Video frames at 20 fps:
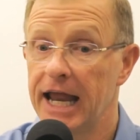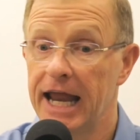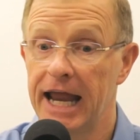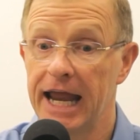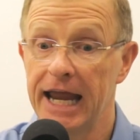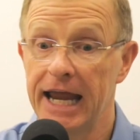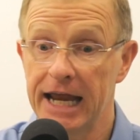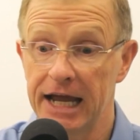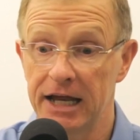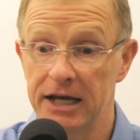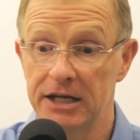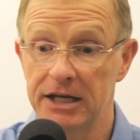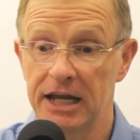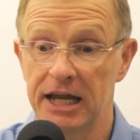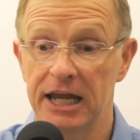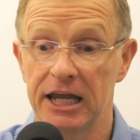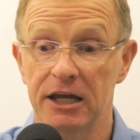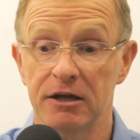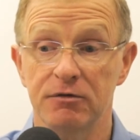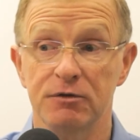And
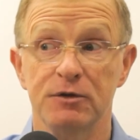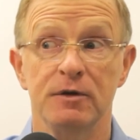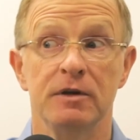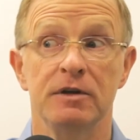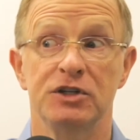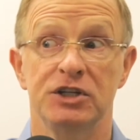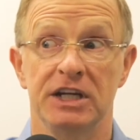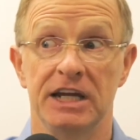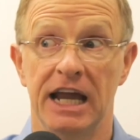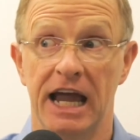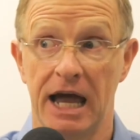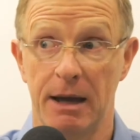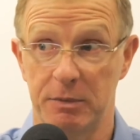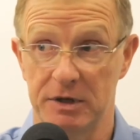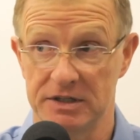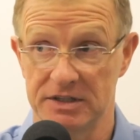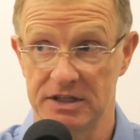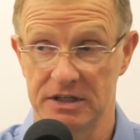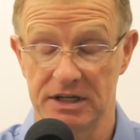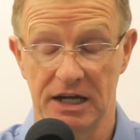if she
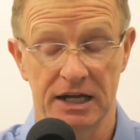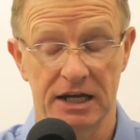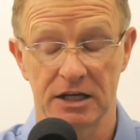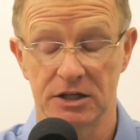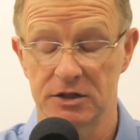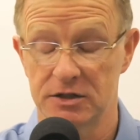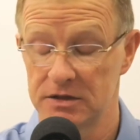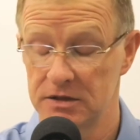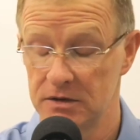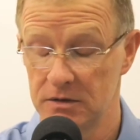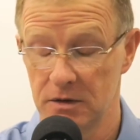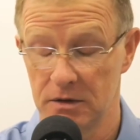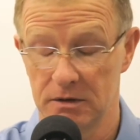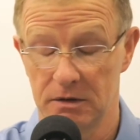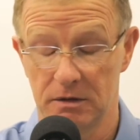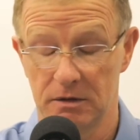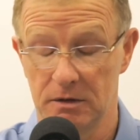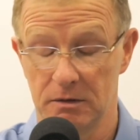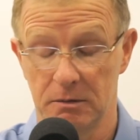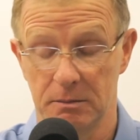happens, and Diane's
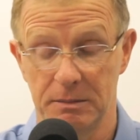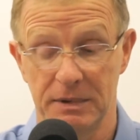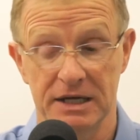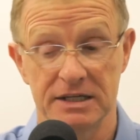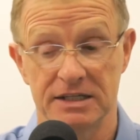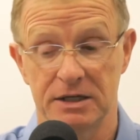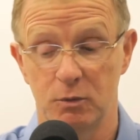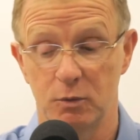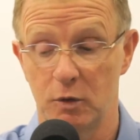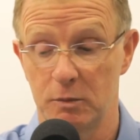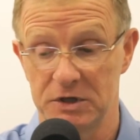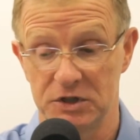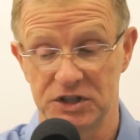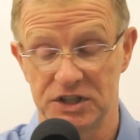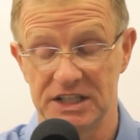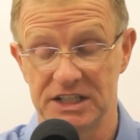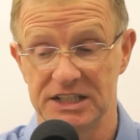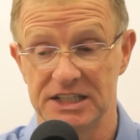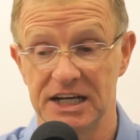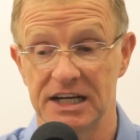an amazing woman,
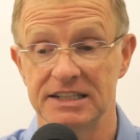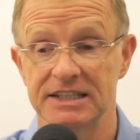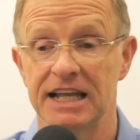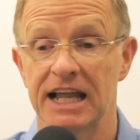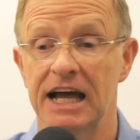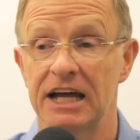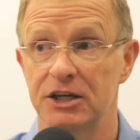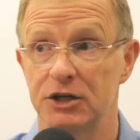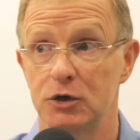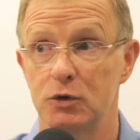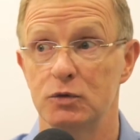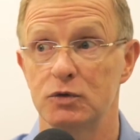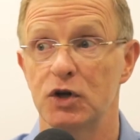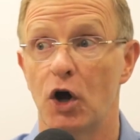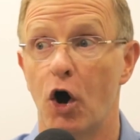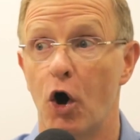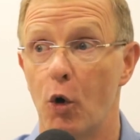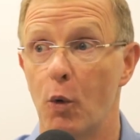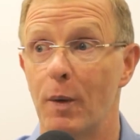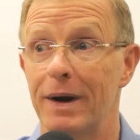she does not use
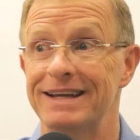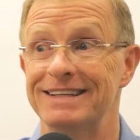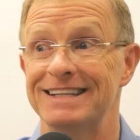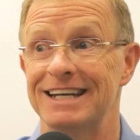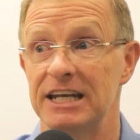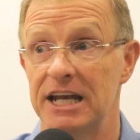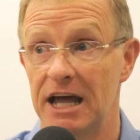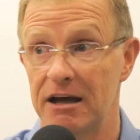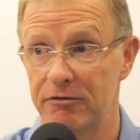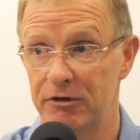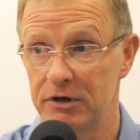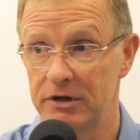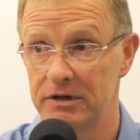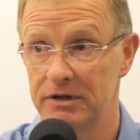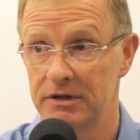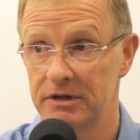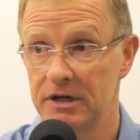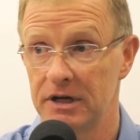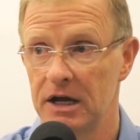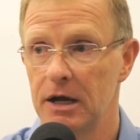always and never.
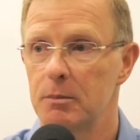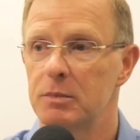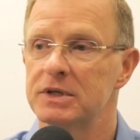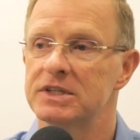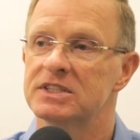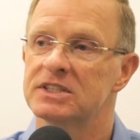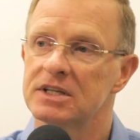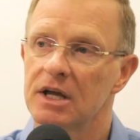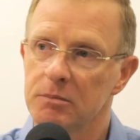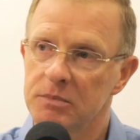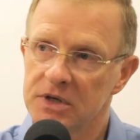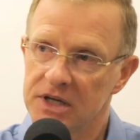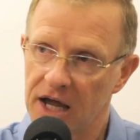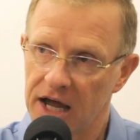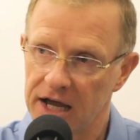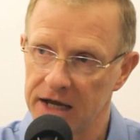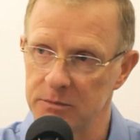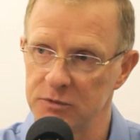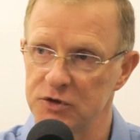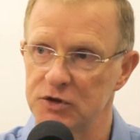But
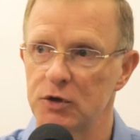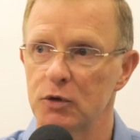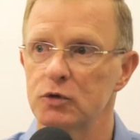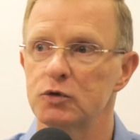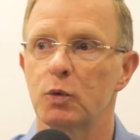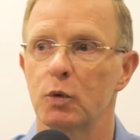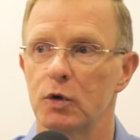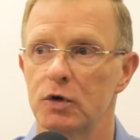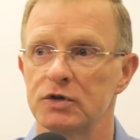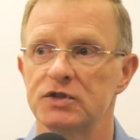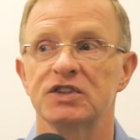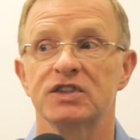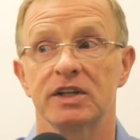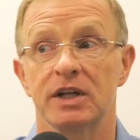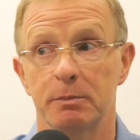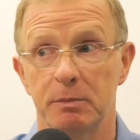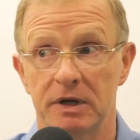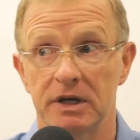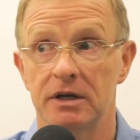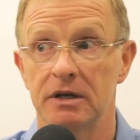sometimes those words
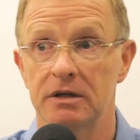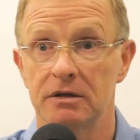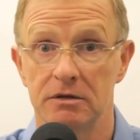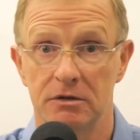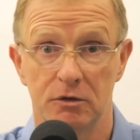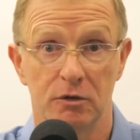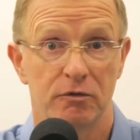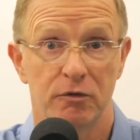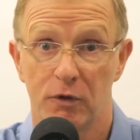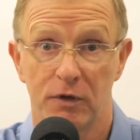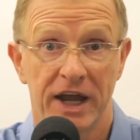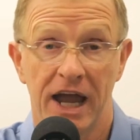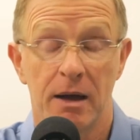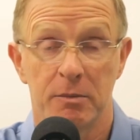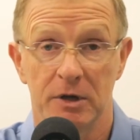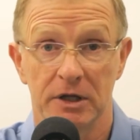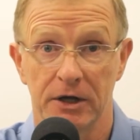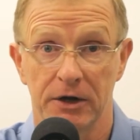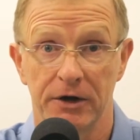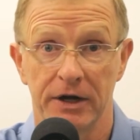slip into your
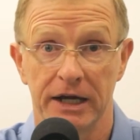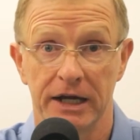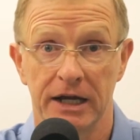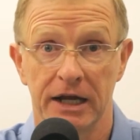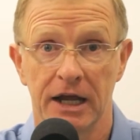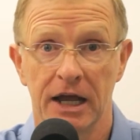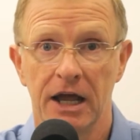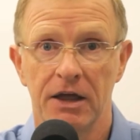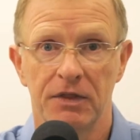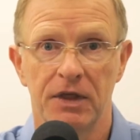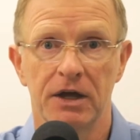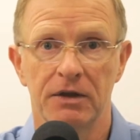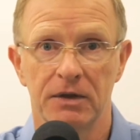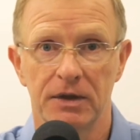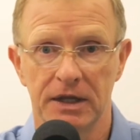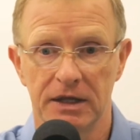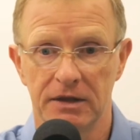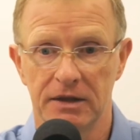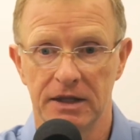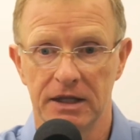vocabulary. Mm-hmm. The,
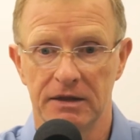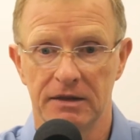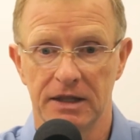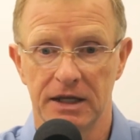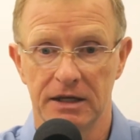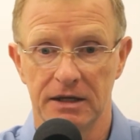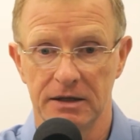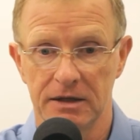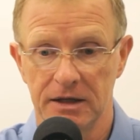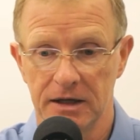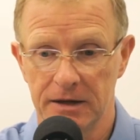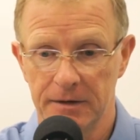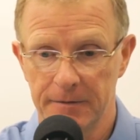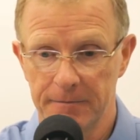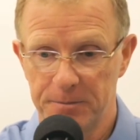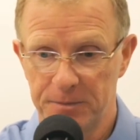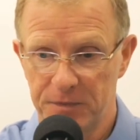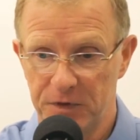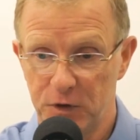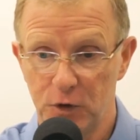the, the, the,
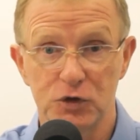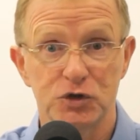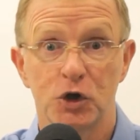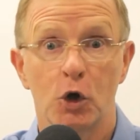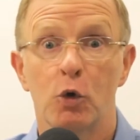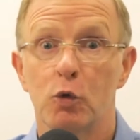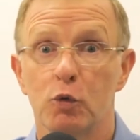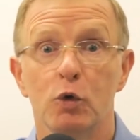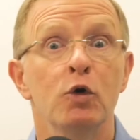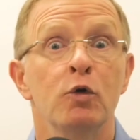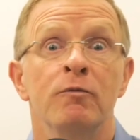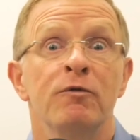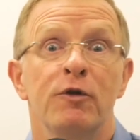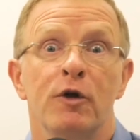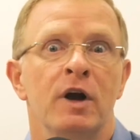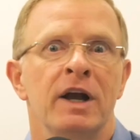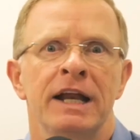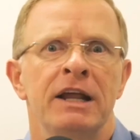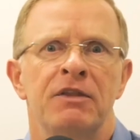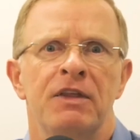there's no room
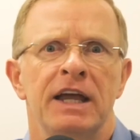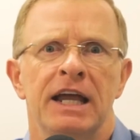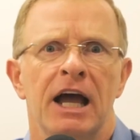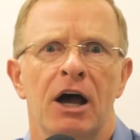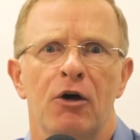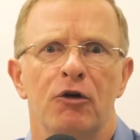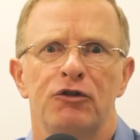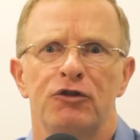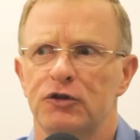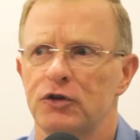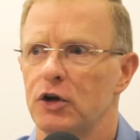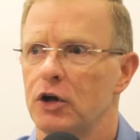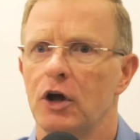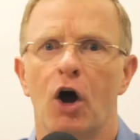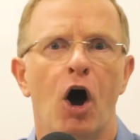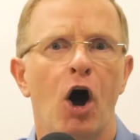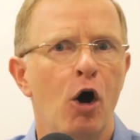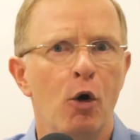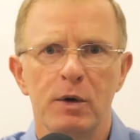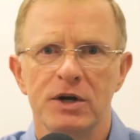for you anything always else. Do
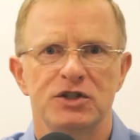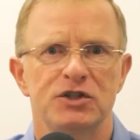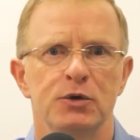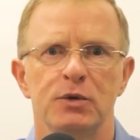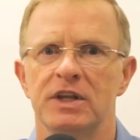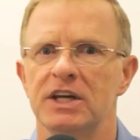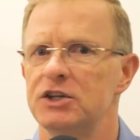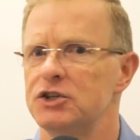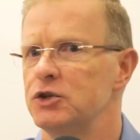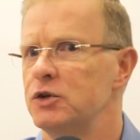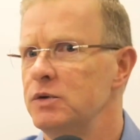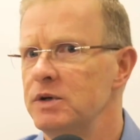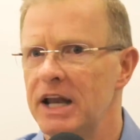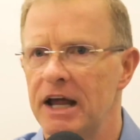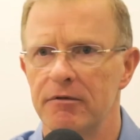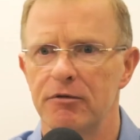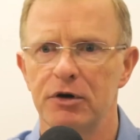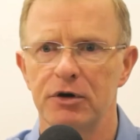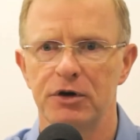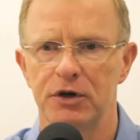always do this. You
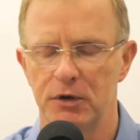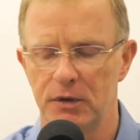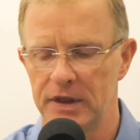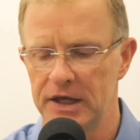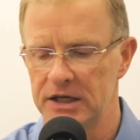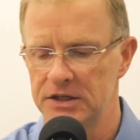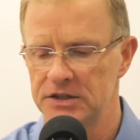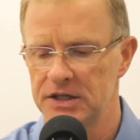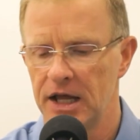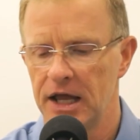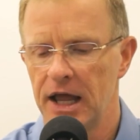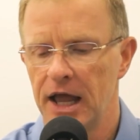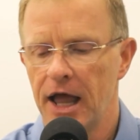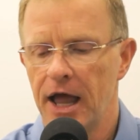never do this. Right.